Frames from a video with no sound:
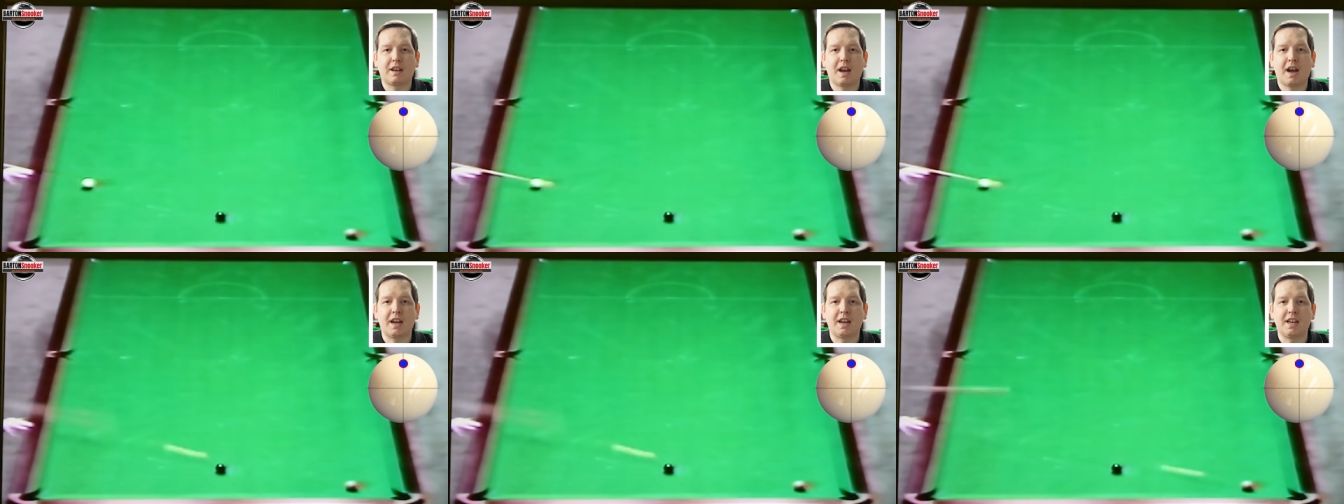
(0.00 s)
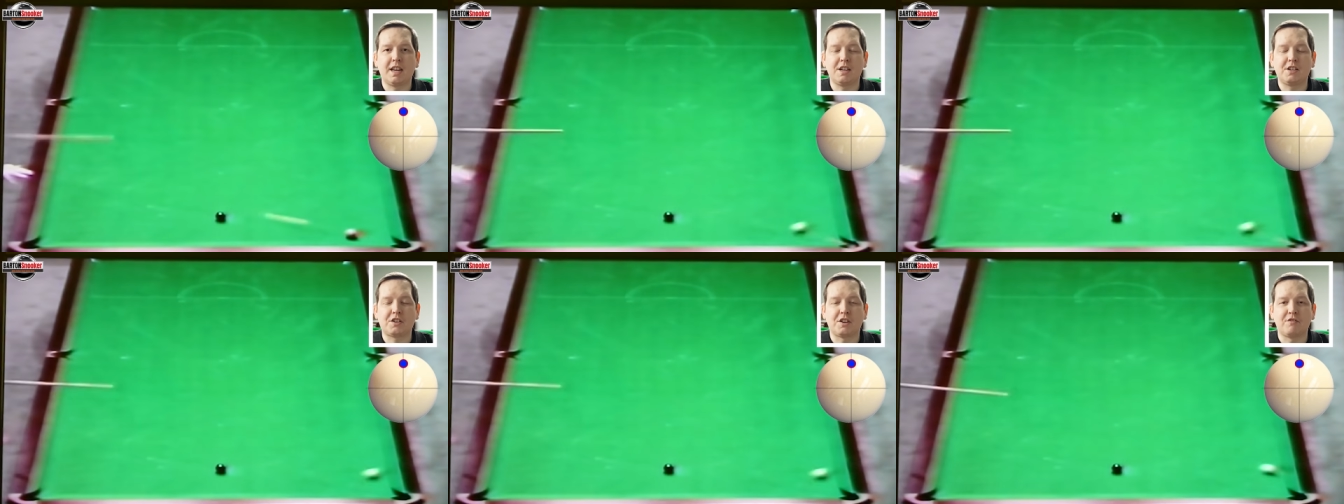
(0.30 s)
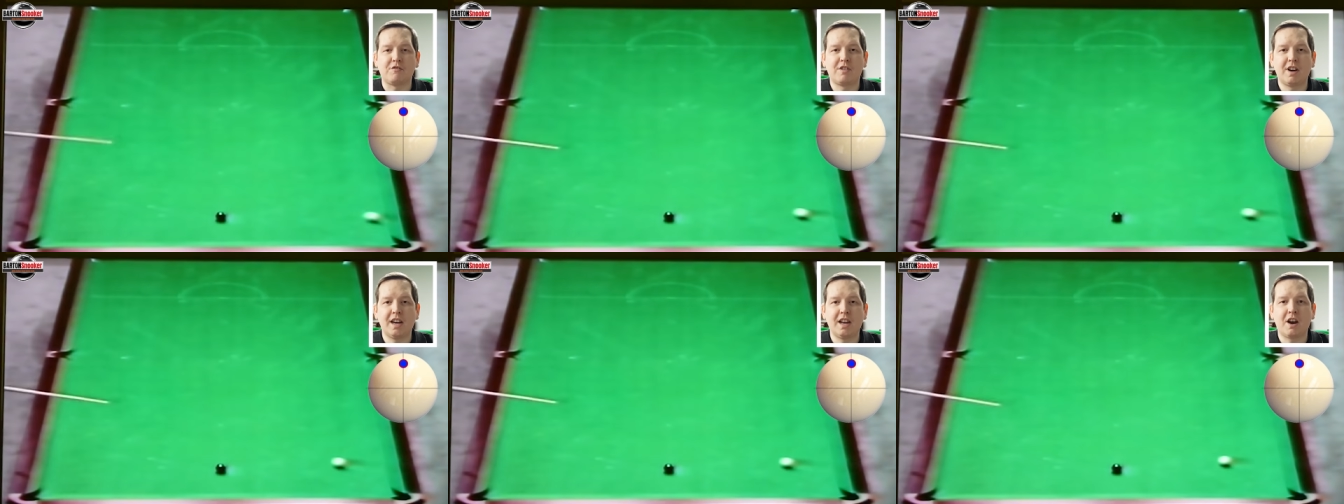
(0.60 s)
and he hits it
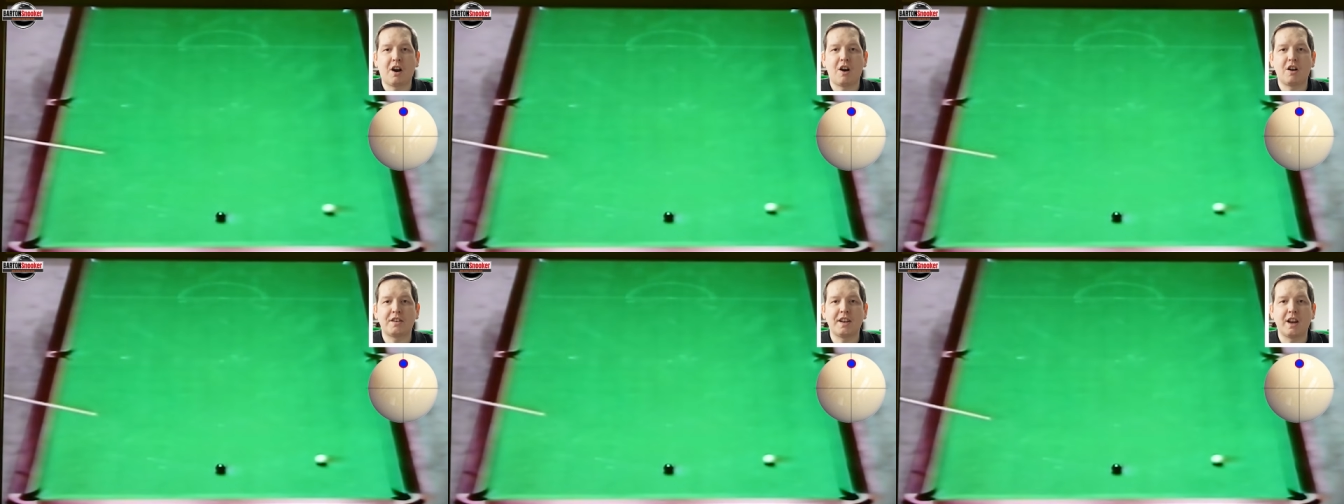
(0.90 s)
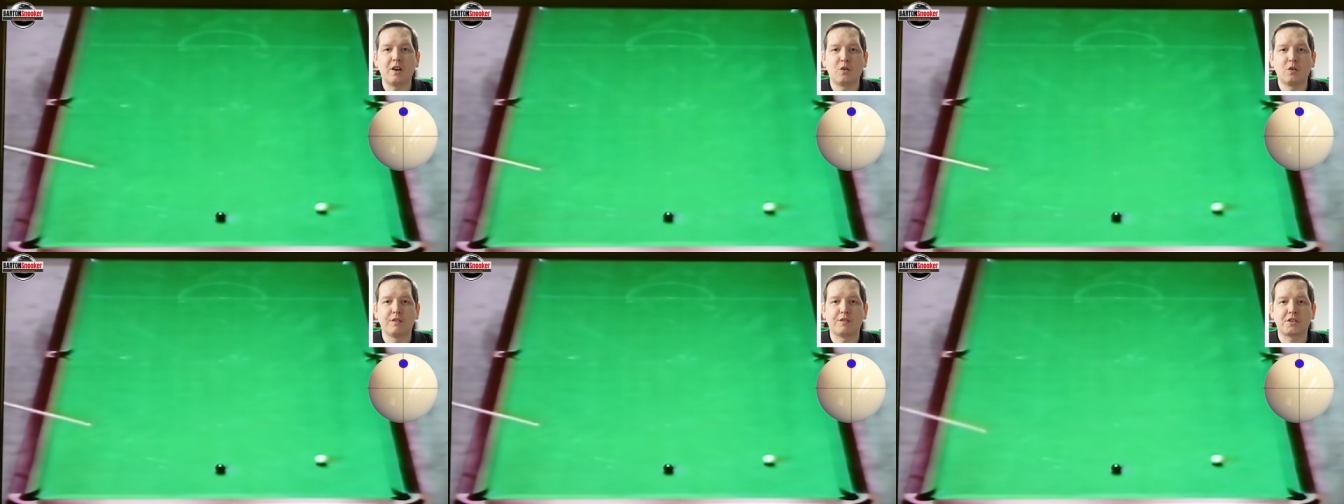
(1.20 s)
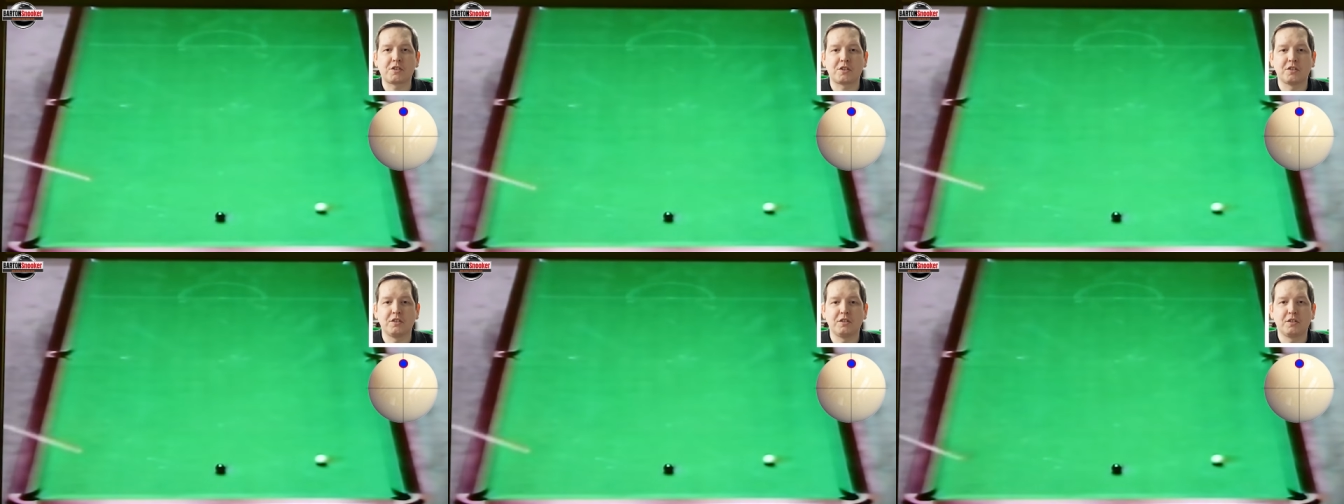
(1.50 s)
really hard, and then all of a
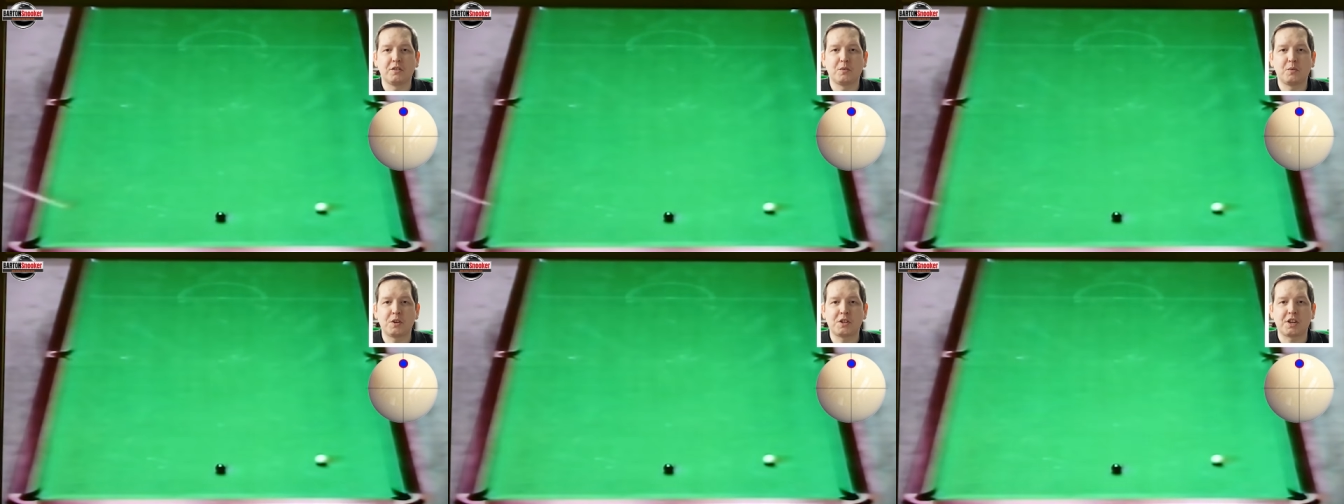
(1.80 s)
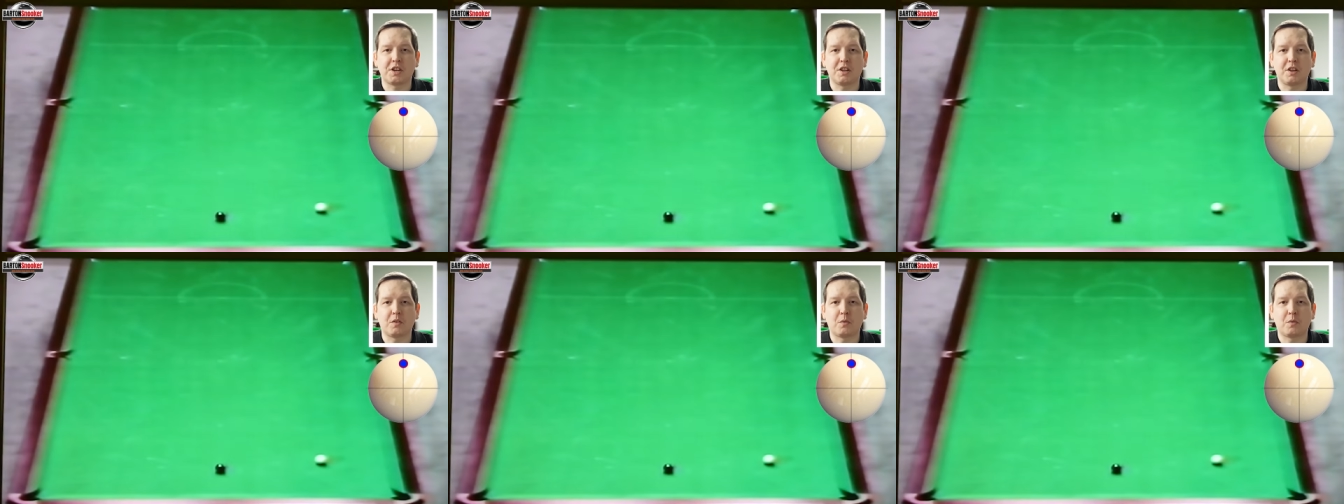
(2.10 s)
sudden we see that